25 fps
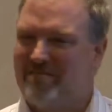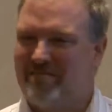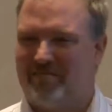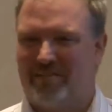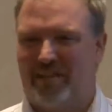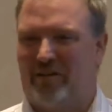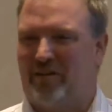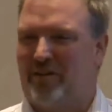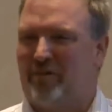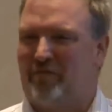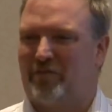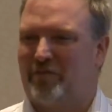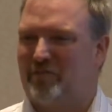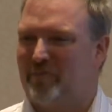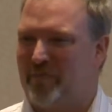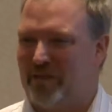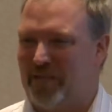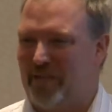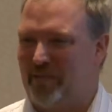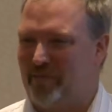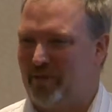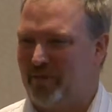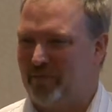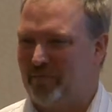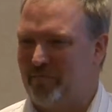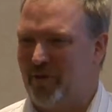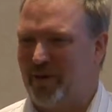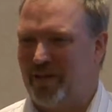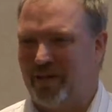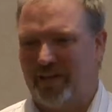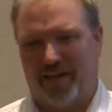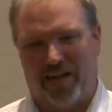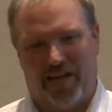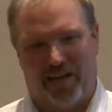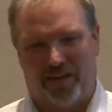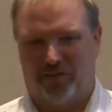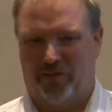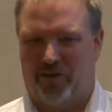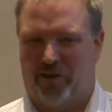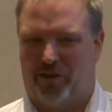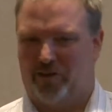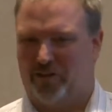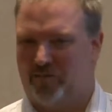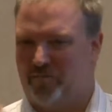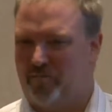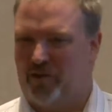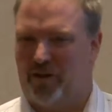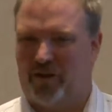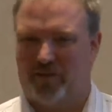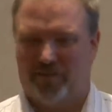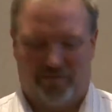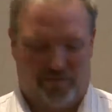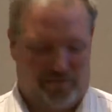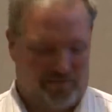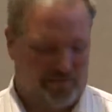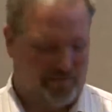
they'll never spend that much money. You got to talk to the boss.